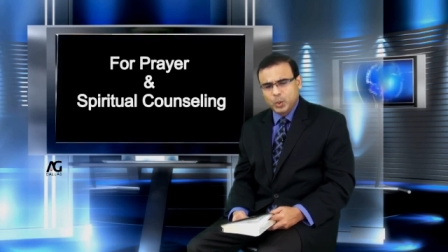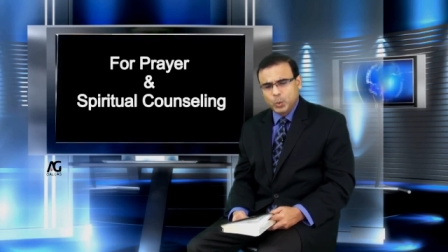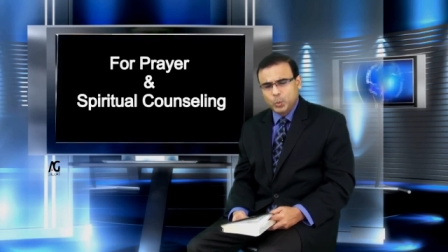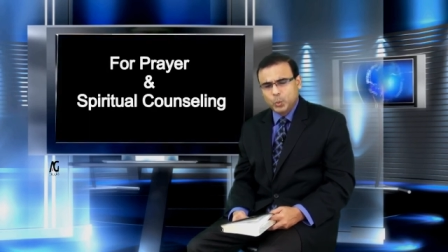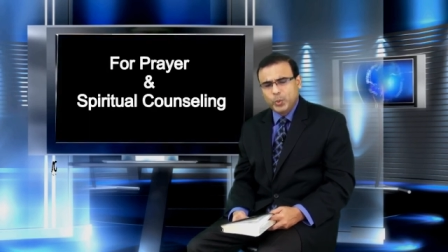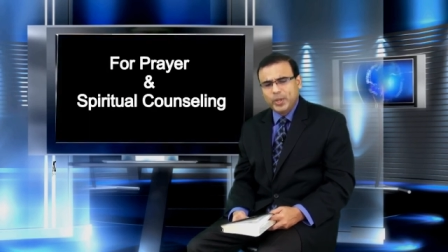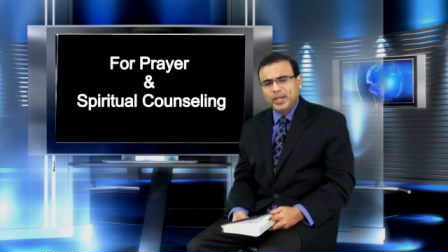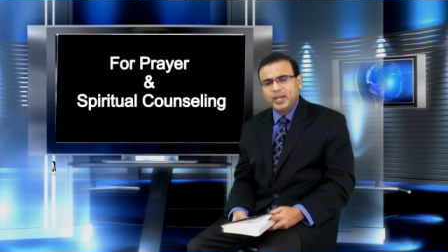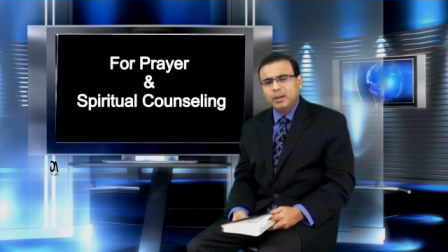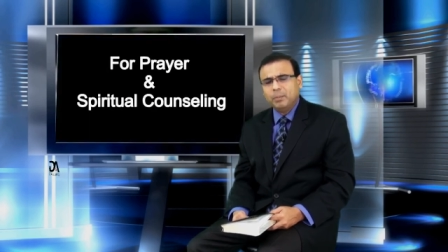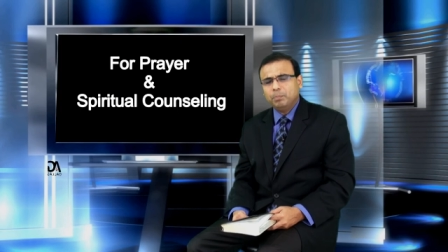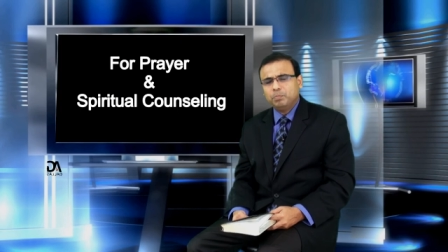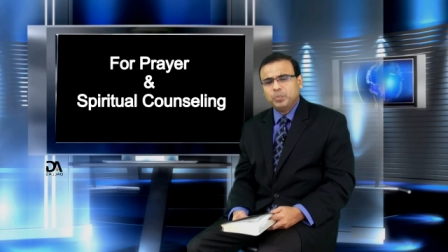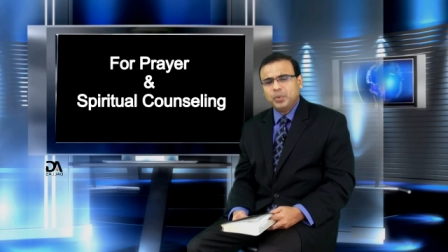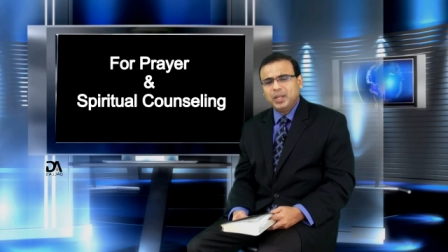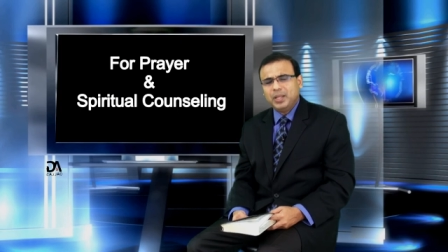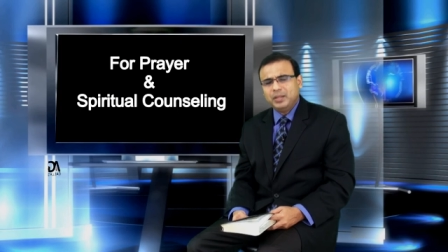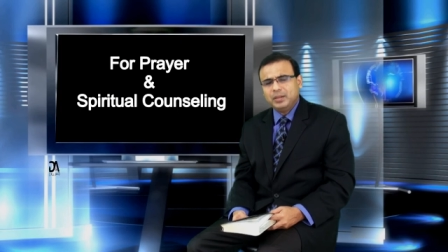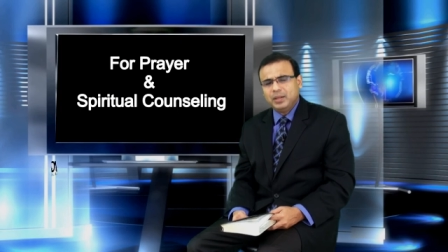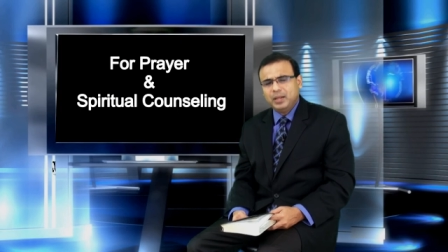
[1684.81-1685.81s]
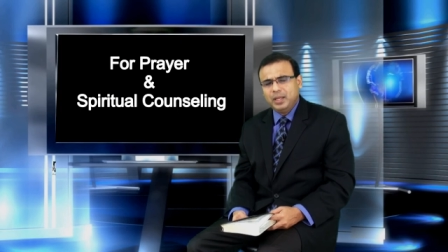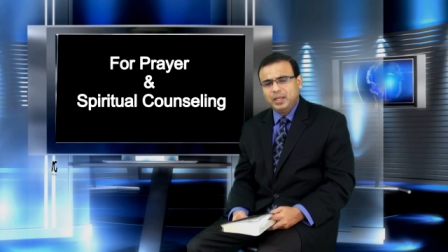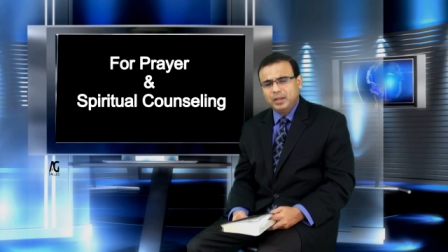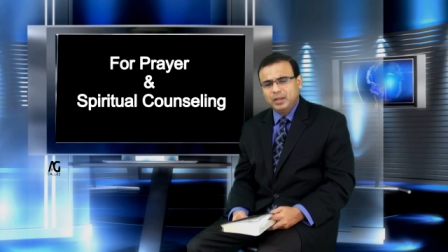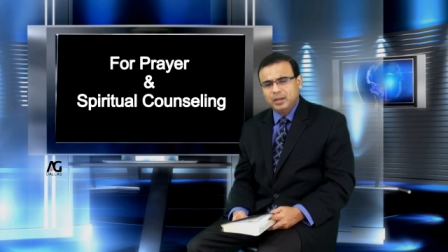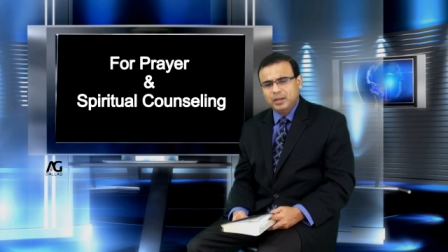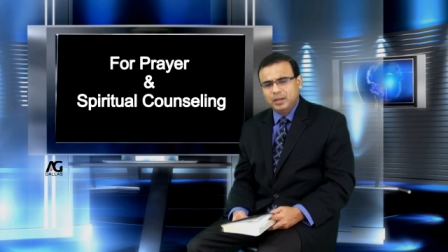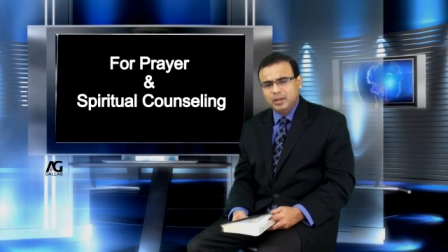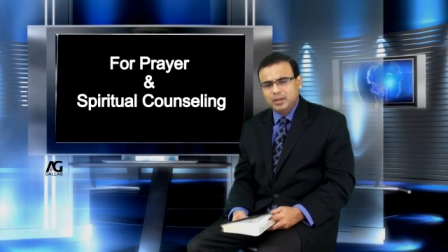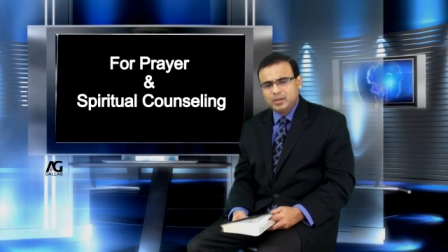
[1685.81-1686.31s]
We completely
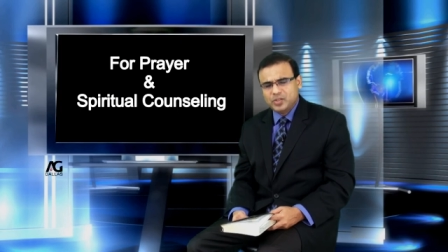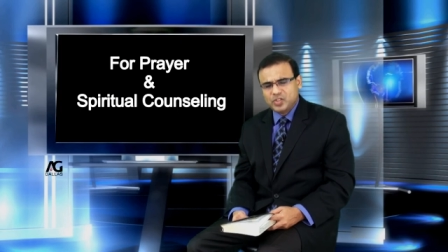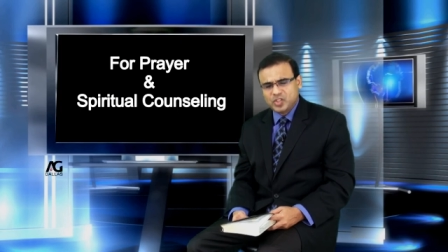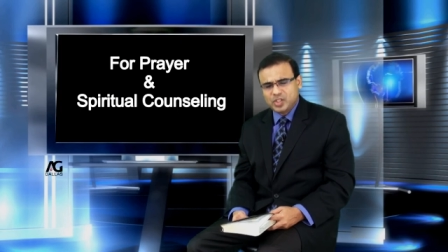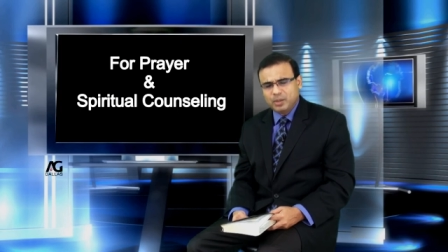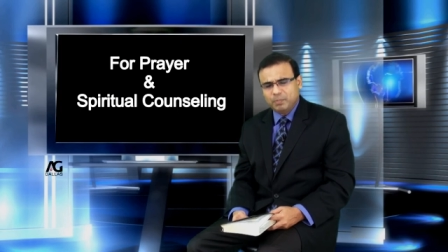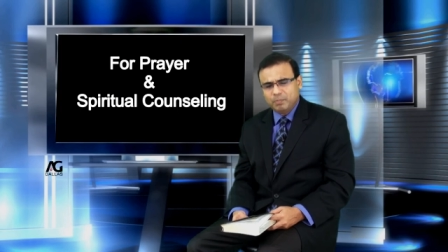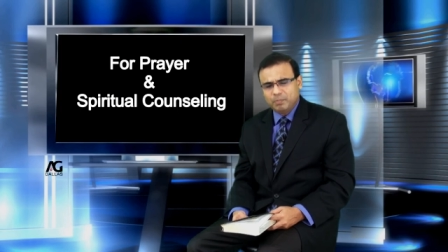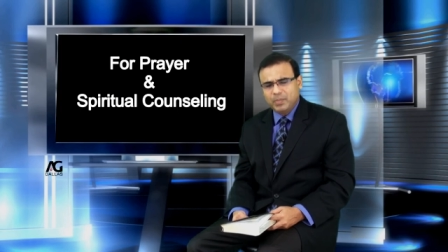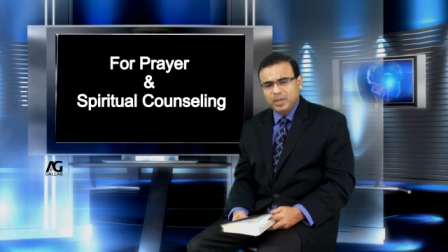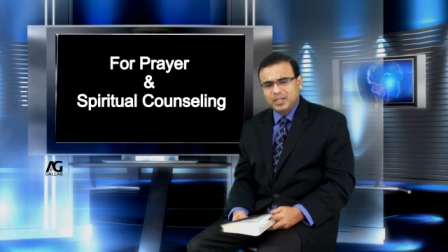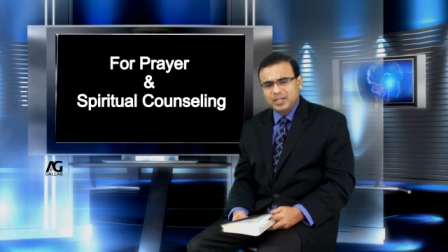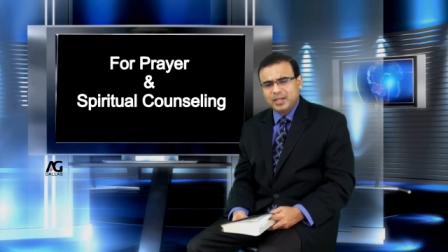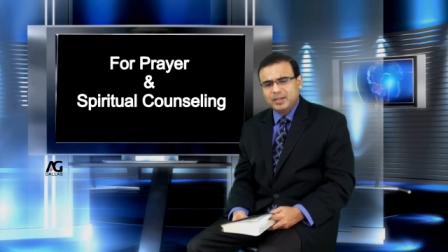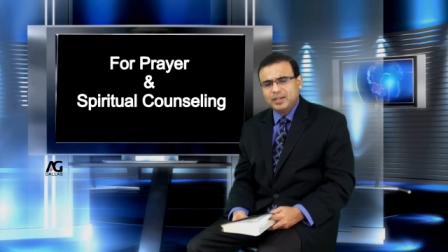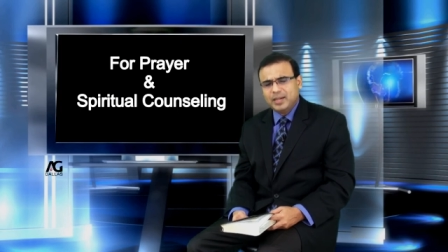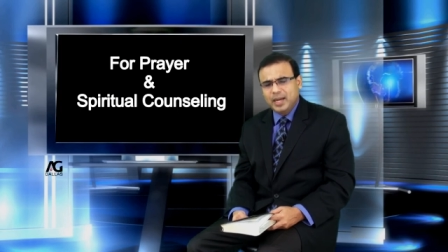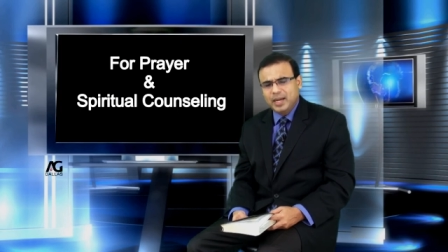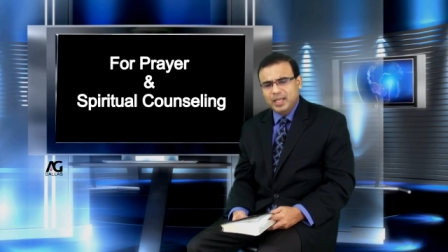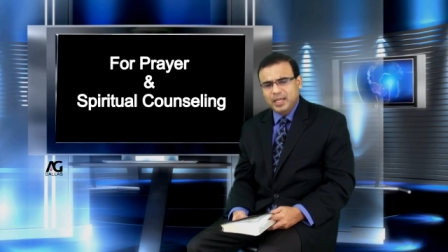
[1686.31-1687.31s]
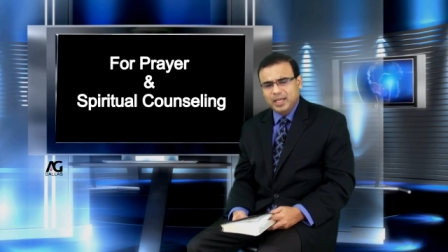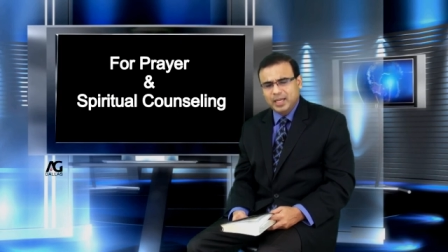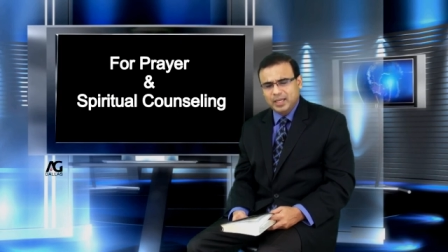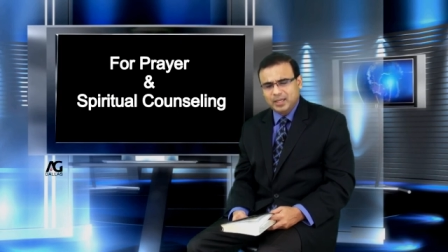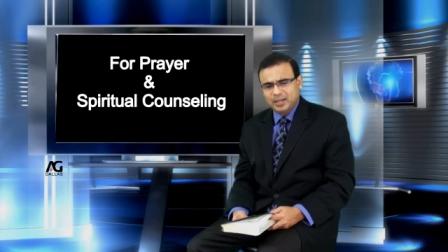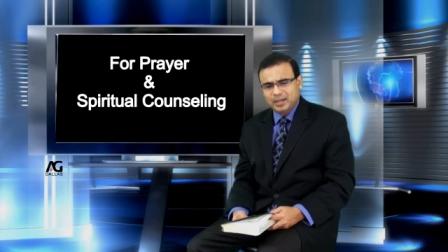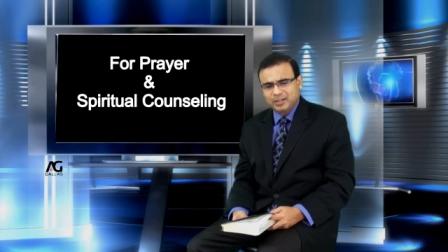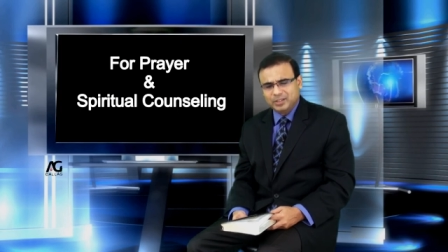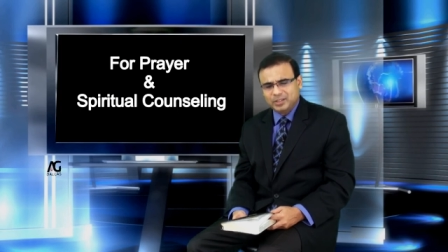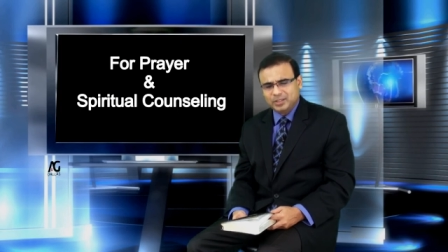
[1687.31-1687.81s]
submit and
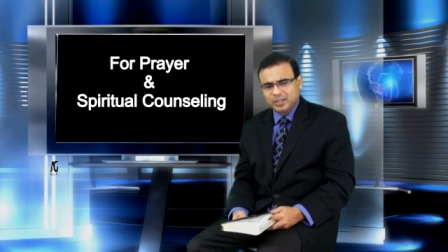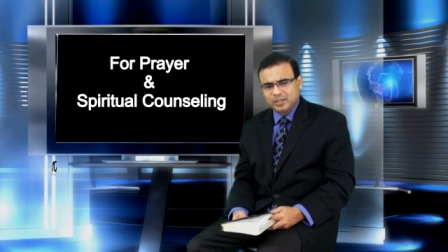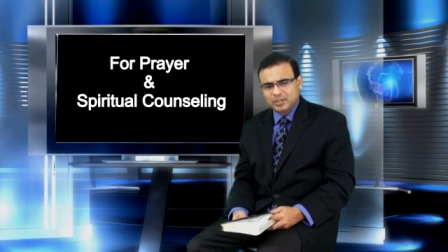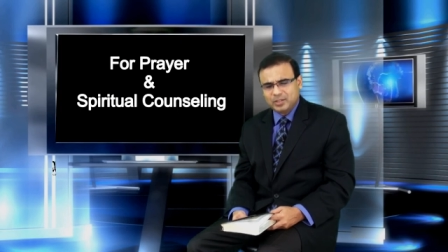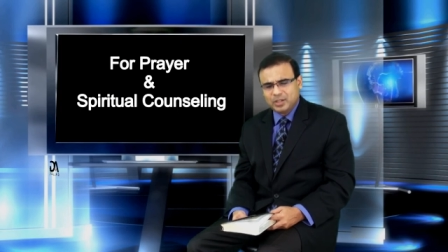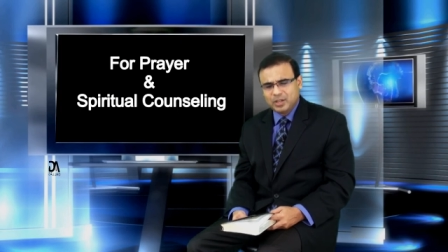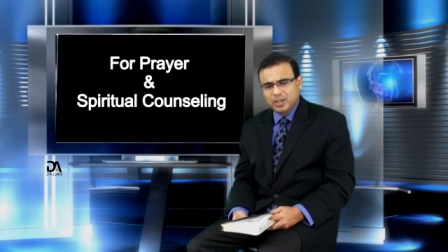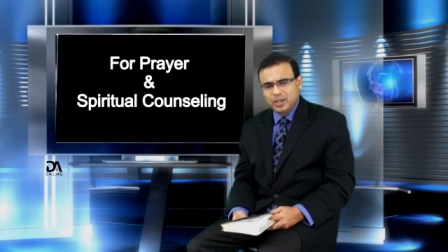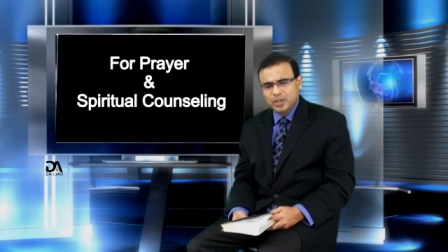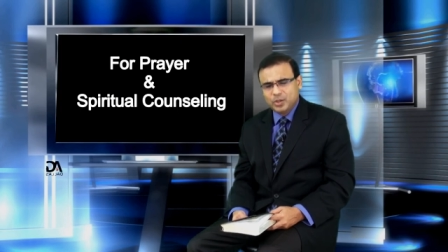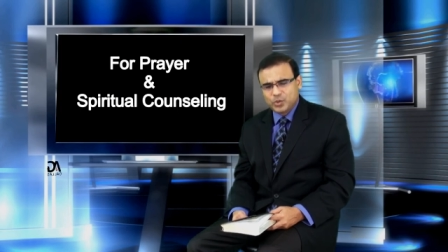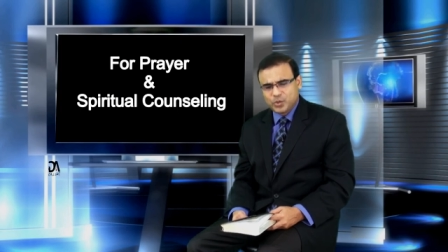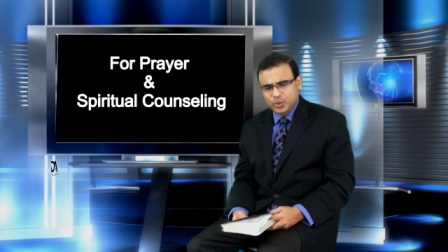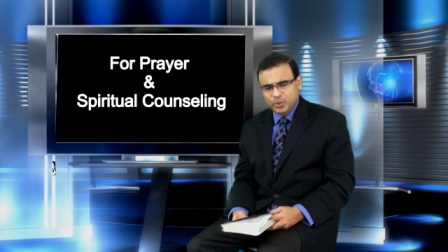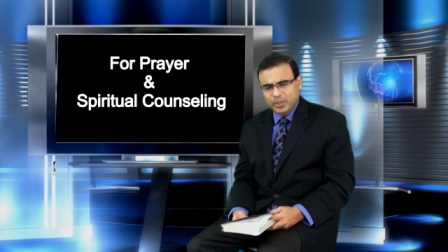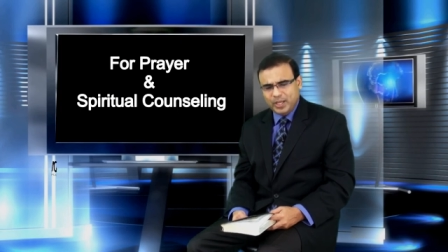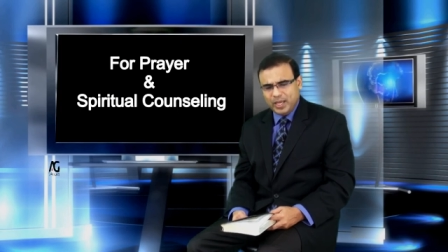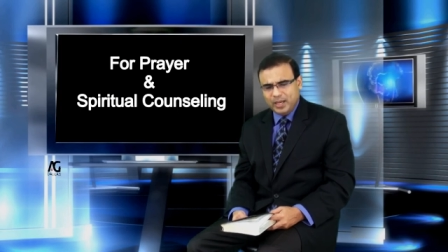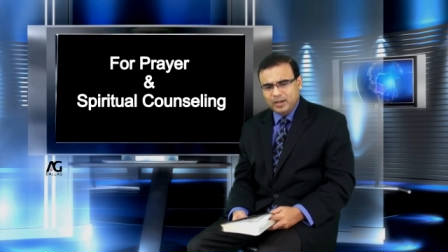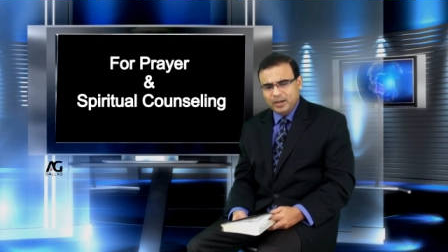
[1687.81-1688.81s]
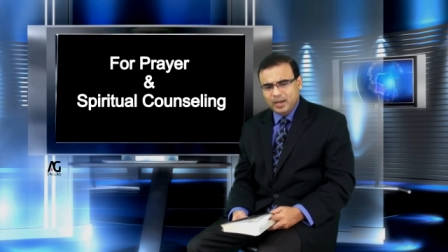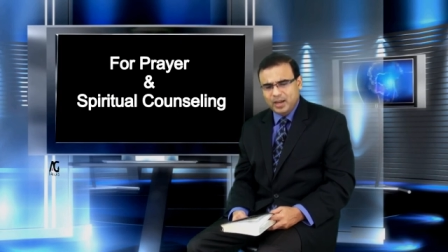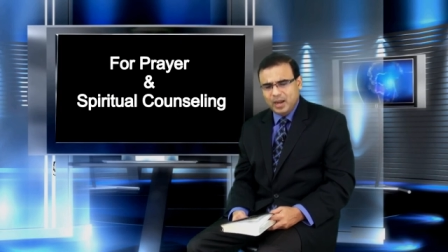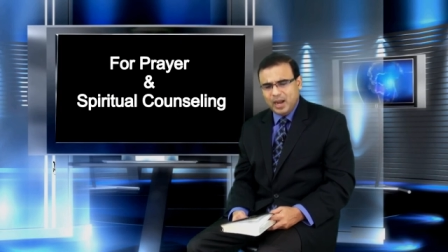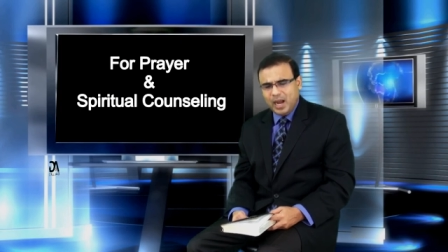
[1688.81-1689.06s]
dedicate ourselves so that